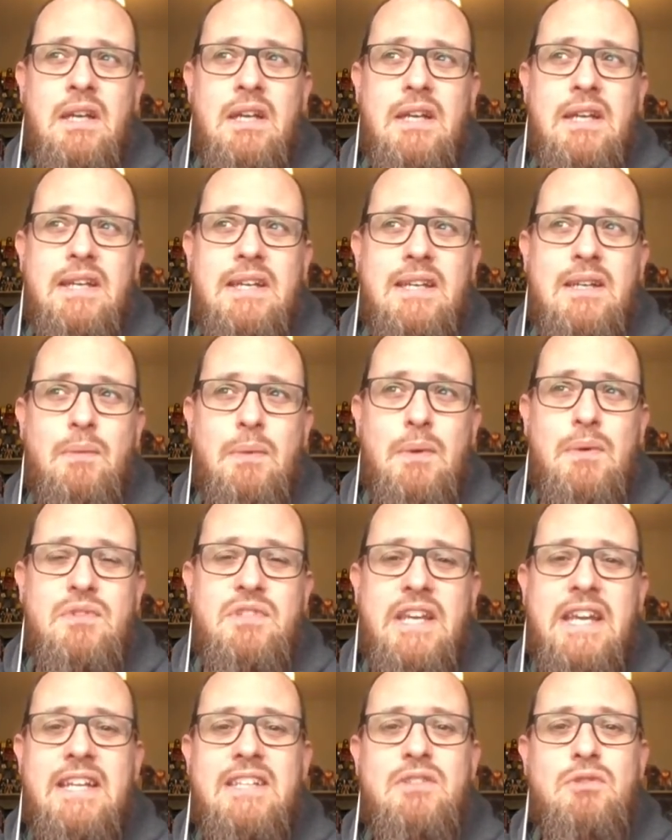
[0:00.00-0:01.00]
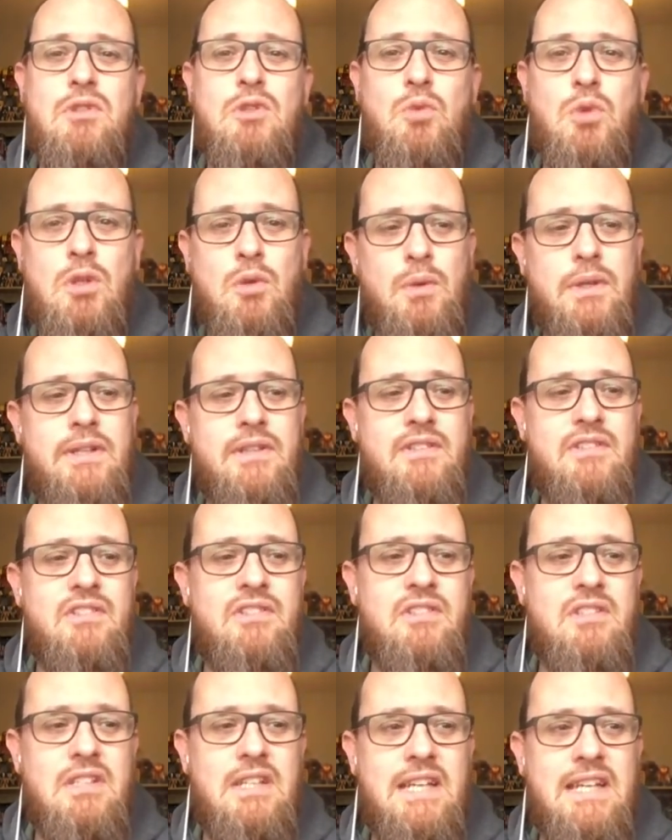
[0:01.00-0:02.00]
We were taken to a
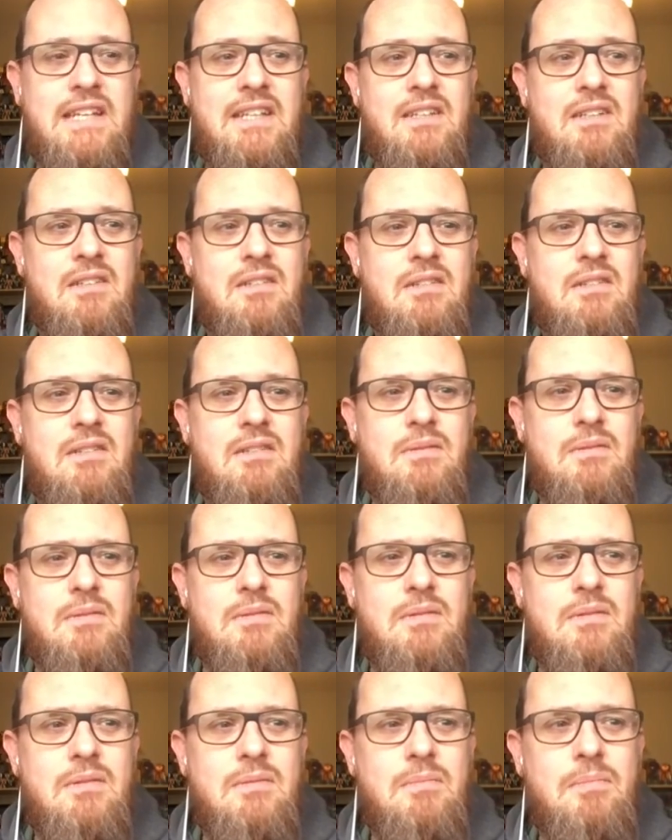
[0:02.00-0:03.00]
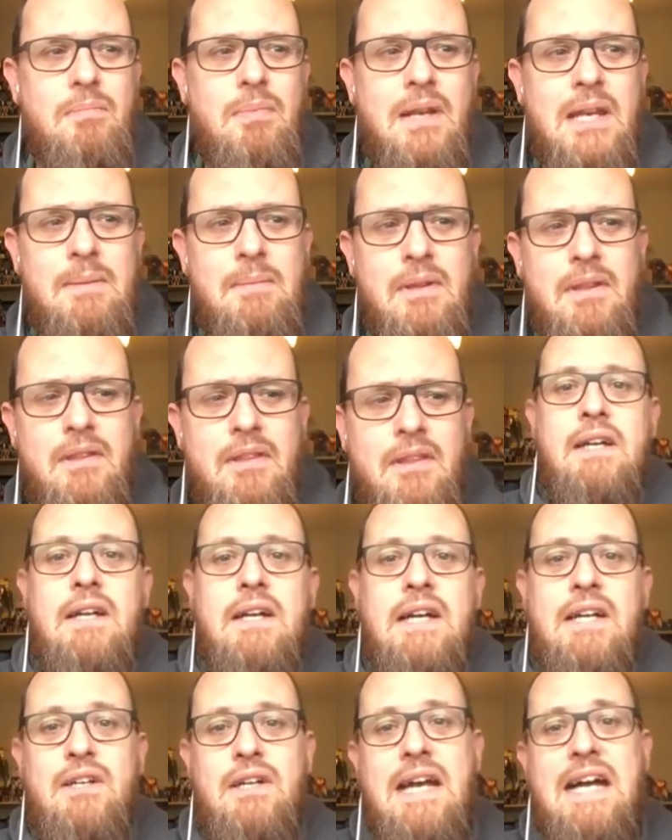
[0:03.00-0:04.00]
Woolworths in Plymouth.
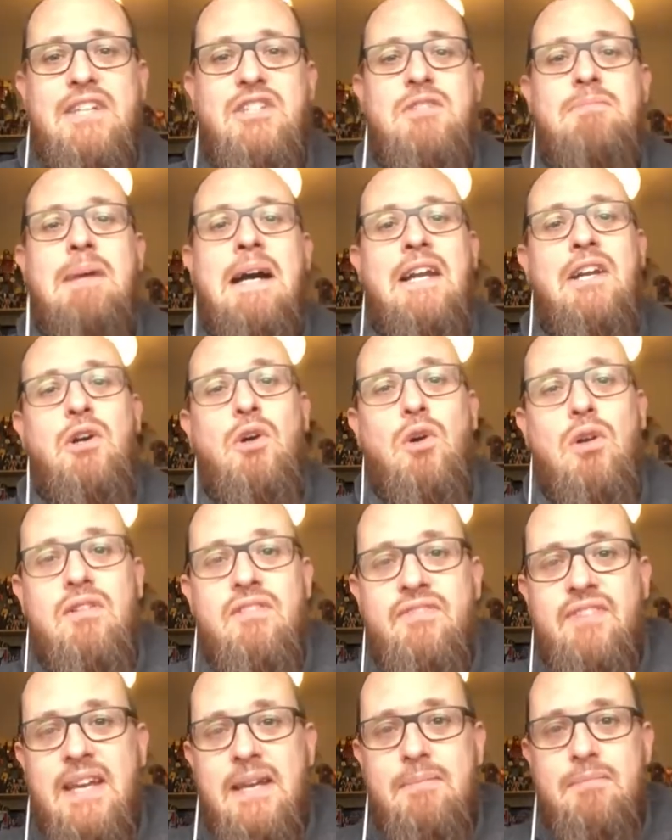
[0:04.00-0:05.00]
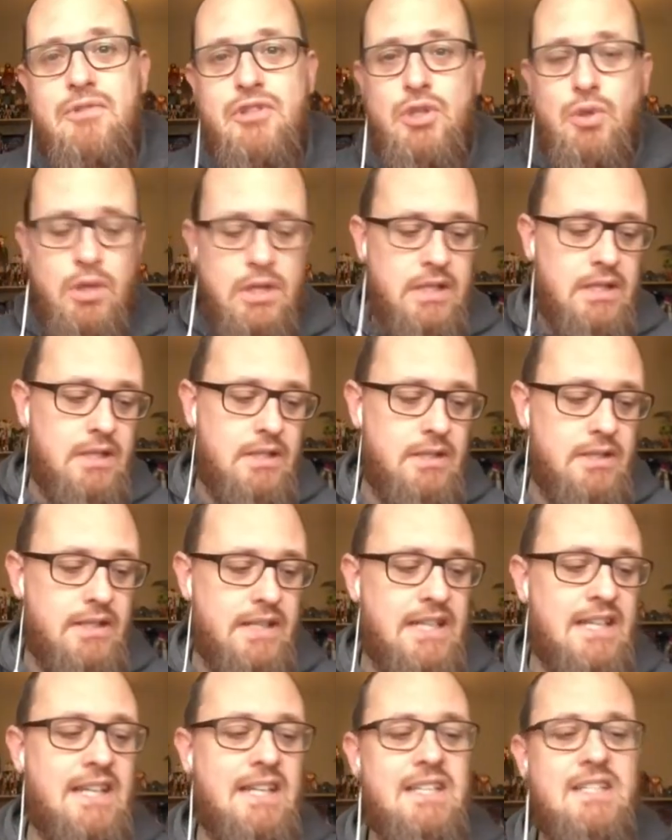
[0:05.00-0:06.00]
I got Action Man Hall of Fame Duke,
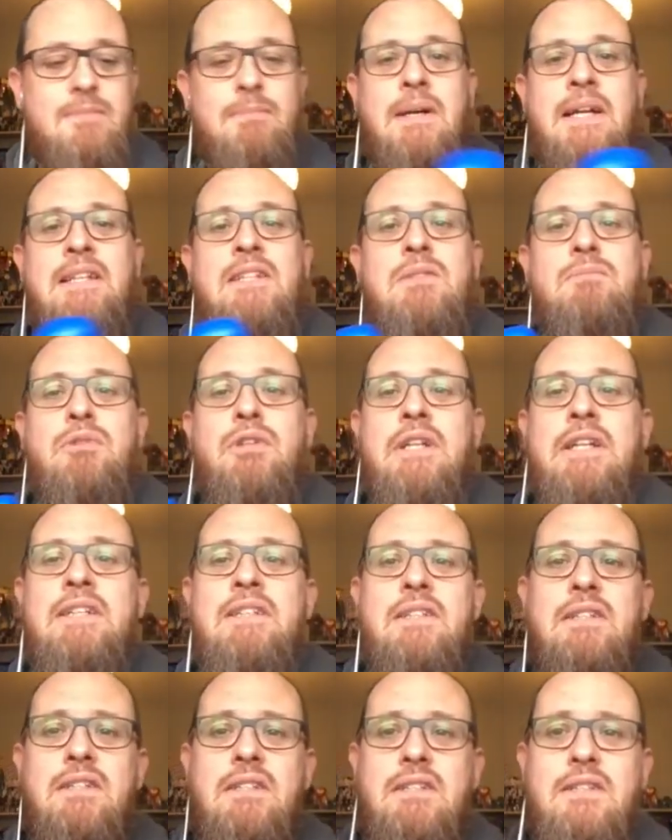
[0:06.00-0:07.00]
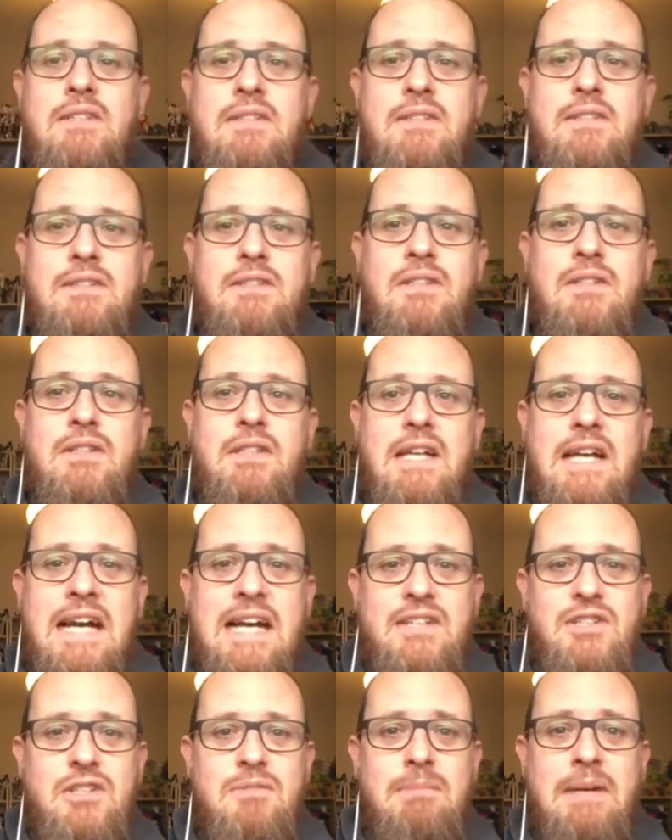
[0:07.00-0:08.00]
and my little brother got
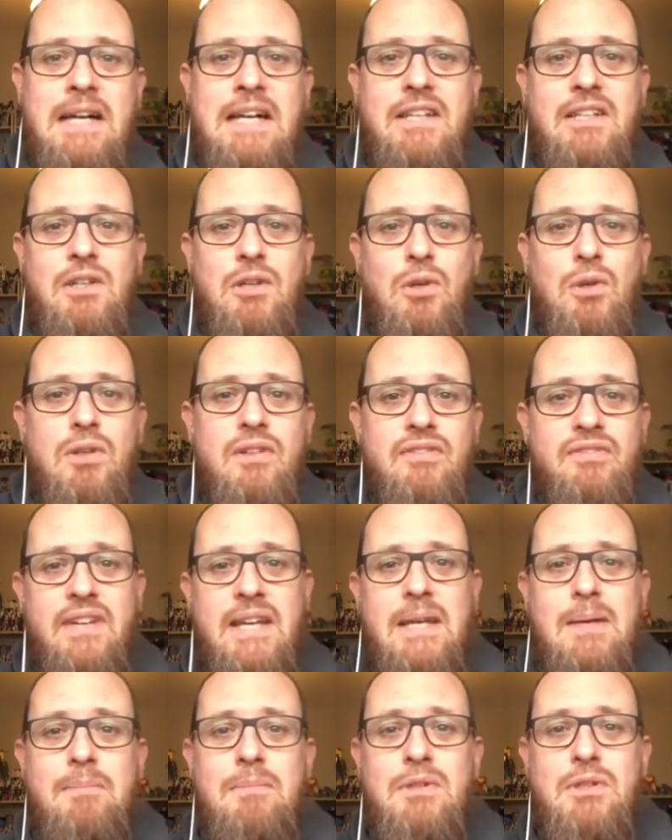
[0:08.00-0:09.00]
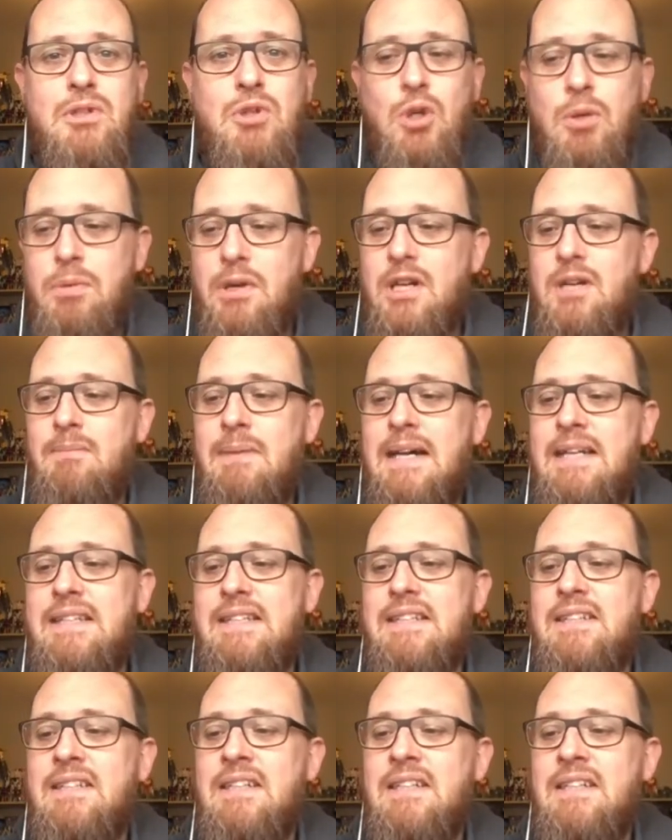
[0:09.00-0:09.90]
Action Man Hall of Fame Cobra Commander.